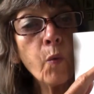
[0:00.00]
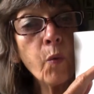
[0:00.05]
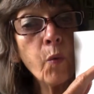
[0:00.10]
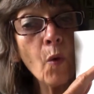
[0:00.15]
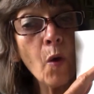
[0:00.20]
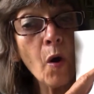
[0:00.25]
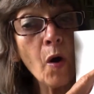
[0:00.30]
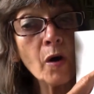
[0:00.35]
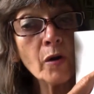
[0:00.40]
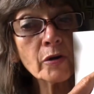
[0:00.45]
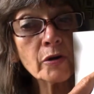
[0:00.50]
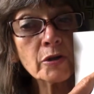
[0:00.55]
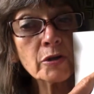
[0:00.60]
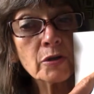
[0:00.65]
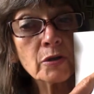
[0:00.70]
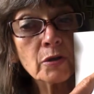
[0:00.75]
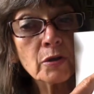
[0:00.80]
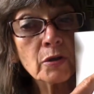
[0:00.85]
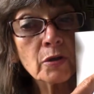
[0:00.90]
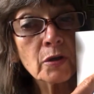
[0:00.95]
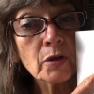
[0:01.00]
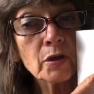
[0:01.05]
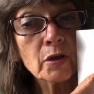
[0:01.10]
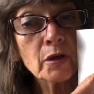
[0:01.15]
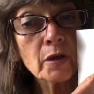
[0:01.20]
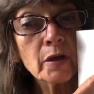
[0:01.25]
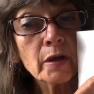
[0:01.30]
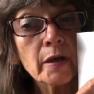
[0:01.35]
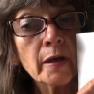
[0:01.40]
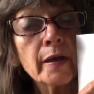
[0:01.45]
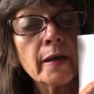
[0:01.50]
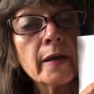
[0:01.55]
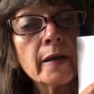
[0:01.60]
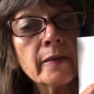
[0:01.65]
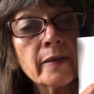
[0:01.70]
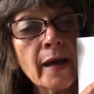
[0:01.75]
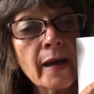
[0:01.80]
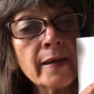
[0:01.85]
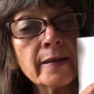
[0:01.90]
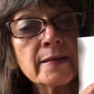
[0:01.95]
What?
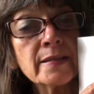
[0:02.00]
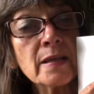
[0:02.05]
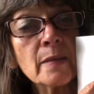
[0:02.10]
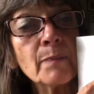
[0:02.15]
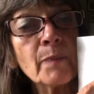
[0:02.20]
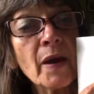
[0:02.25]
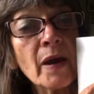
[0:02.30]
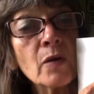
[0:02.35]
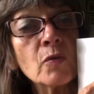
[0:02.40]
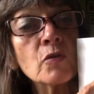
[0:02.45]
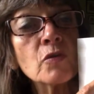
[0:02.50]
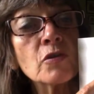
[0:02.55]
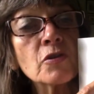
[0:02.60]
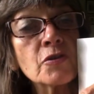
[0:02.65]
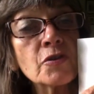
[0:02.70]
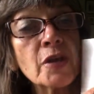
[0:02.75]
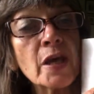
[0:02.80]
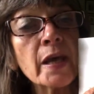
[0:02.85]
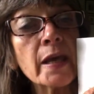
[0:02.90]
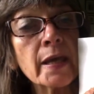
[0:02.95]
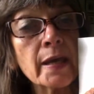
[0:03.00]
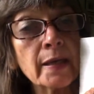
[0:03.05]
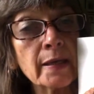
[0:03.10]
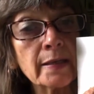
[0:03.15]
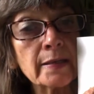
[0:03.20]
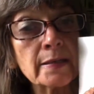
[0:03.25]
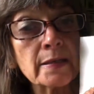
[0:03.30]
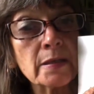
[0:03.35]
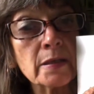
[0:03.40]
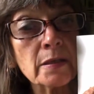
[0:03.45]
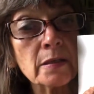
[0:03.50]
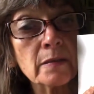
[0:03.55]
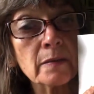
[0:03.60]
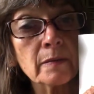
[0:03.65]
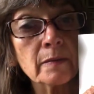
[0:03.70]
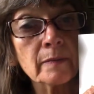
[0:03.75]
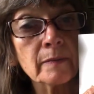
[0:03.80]
That's about things.